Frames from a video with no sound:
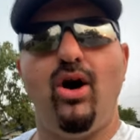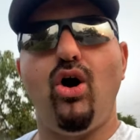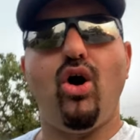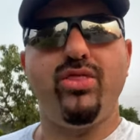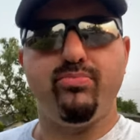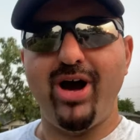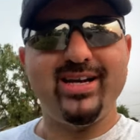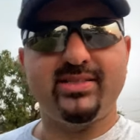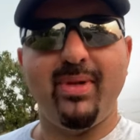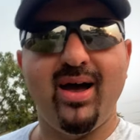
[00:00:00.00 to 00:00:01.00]
all the
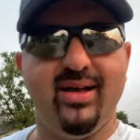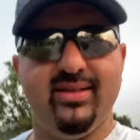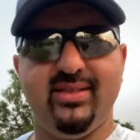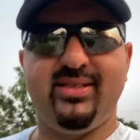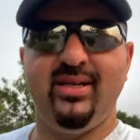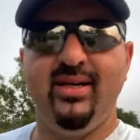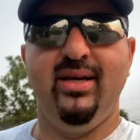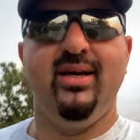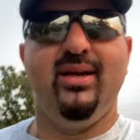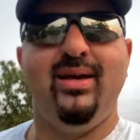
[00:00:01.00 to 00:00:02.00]
brightest minds
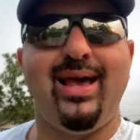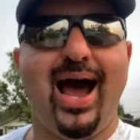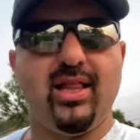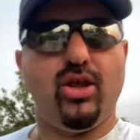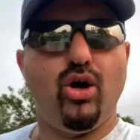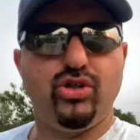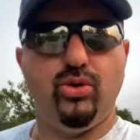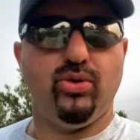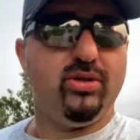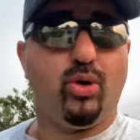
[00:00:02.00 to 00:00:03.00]
out of law
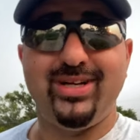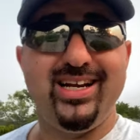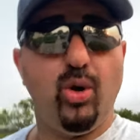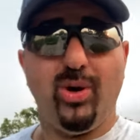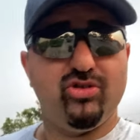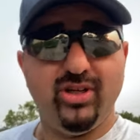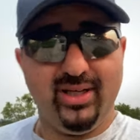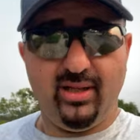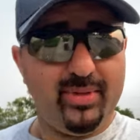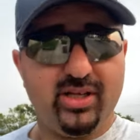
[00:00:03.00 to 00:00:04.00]
school or anywhere,
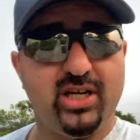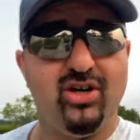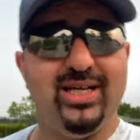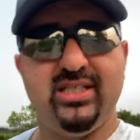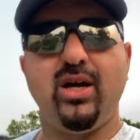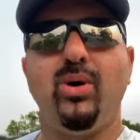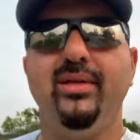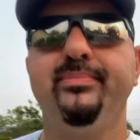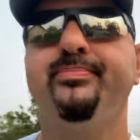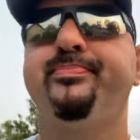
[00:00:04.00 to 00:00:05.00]
really, the military and so on.